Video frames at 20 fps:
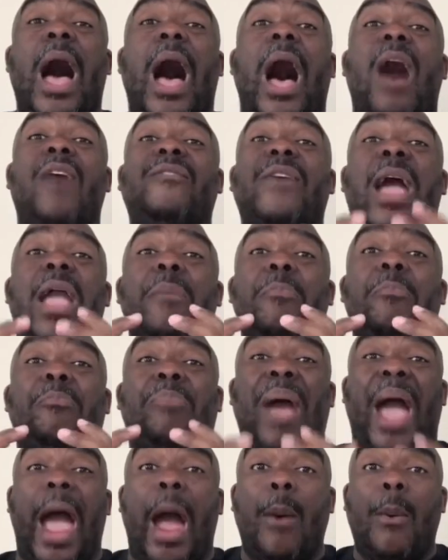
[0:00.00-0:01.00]
of a
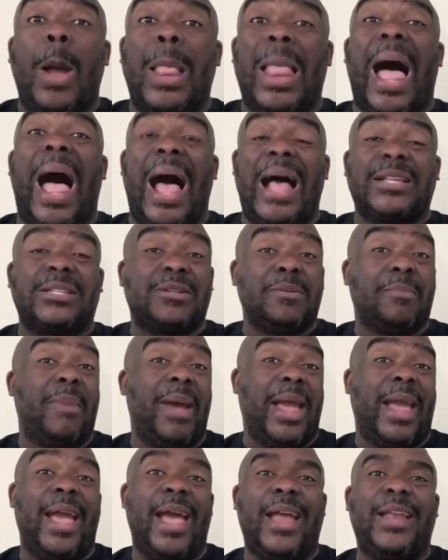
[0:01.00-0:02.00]
paralyzed
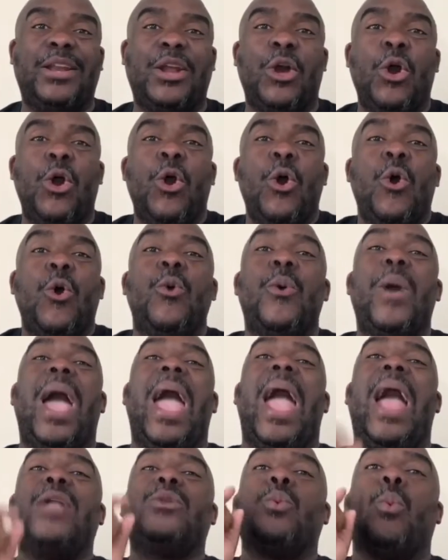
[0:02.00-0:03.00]
man who
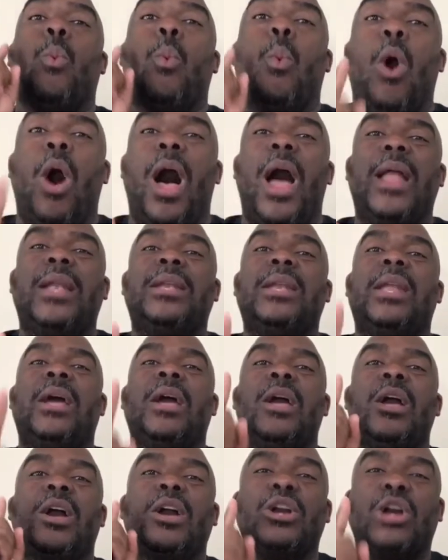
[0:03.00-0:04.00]
had one
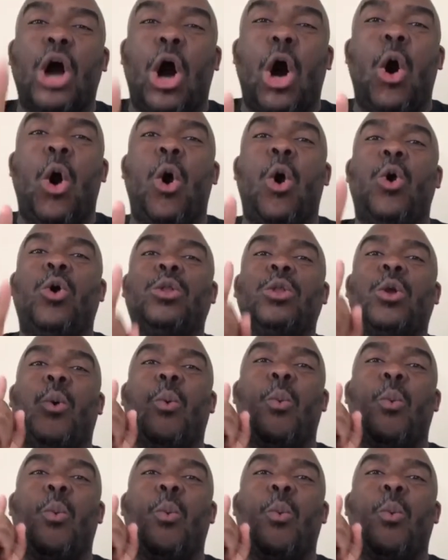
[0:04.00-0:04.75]
goal,